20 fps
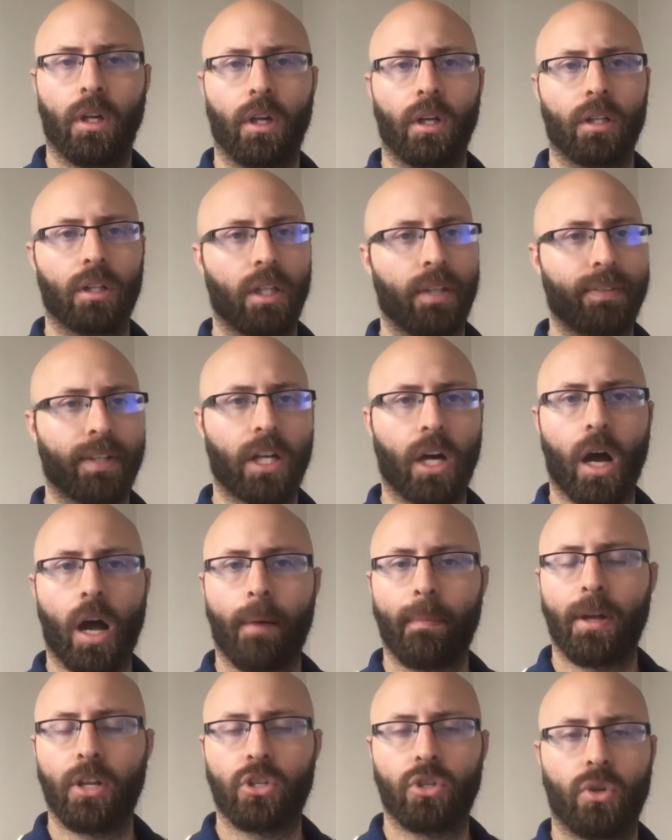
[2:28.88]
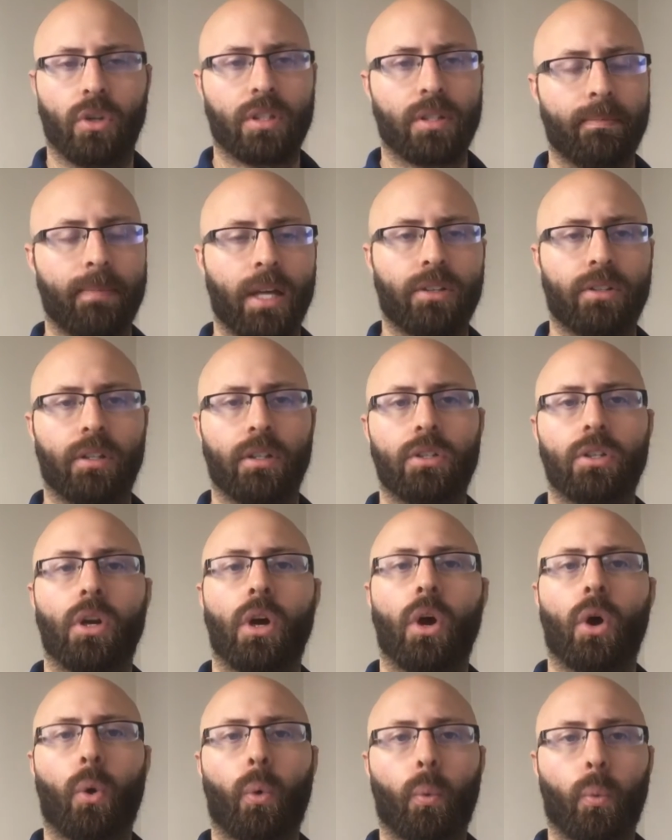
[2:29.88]
Leave a comment, shoot us a message.
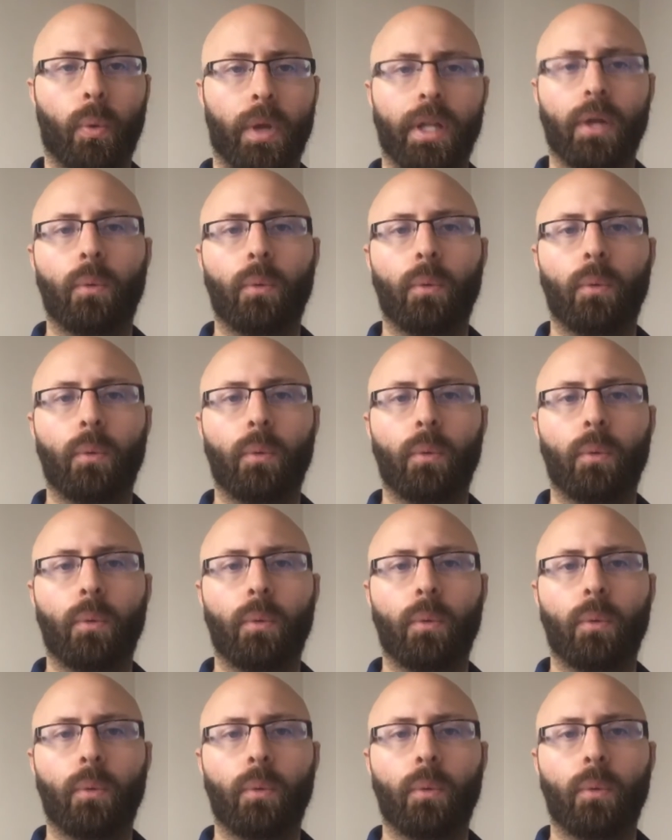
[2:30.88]
We